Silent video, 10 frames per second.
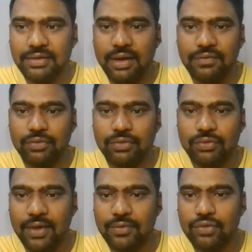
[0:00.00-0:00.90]
Then after
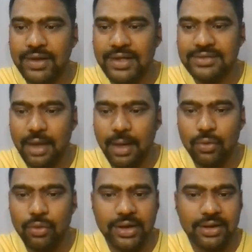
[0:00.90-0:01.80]
we have utilized
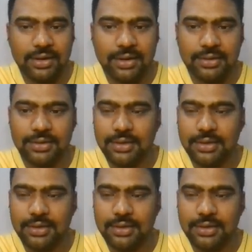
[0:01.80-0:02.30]
Apollo data.